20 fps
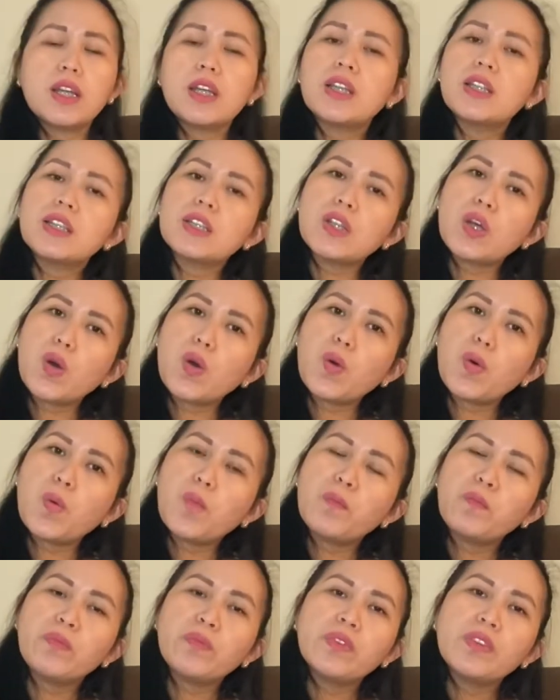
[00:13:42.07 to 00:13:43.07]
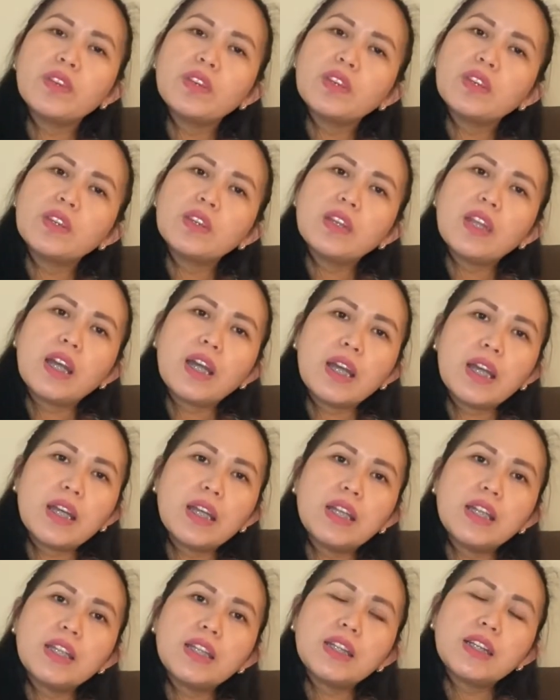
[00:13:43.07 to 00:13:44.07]
So,
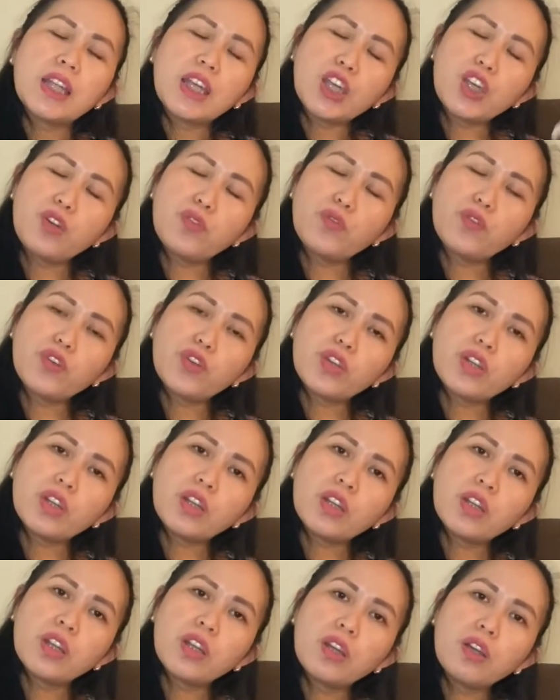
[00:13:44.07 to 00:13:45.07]
and thank you for